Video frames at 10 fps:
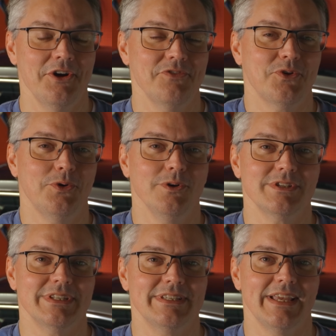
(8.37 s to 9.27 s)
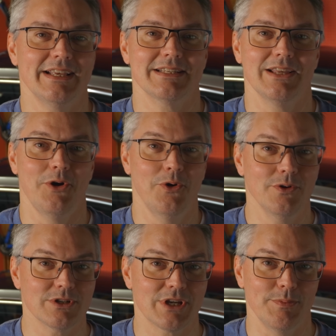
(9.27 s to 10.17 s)
Of course, the Tesla
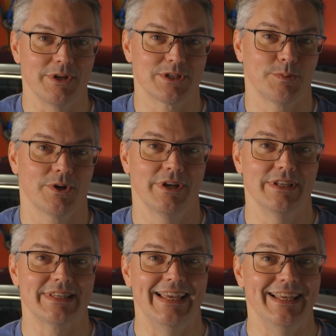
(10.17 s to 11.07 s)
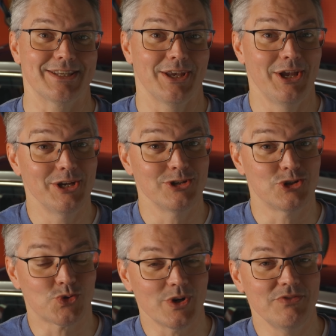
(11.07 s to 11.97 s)
ownership experience is
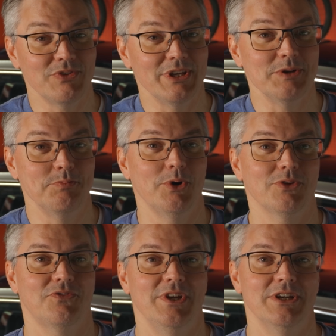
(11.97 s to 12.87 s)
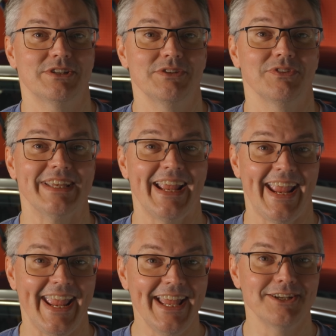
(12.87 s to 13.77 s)
driven both figuratively
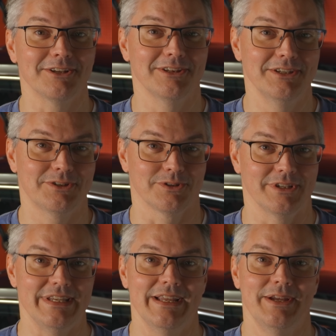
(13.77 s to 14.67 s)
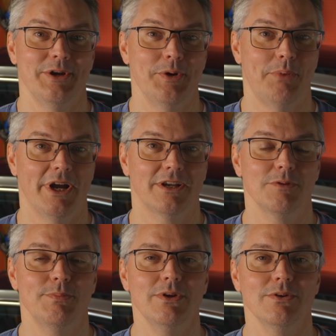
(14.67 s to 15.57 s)
and literally by
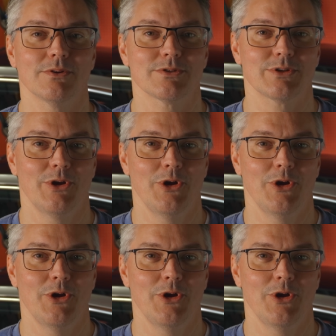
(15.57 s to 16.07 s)
computers.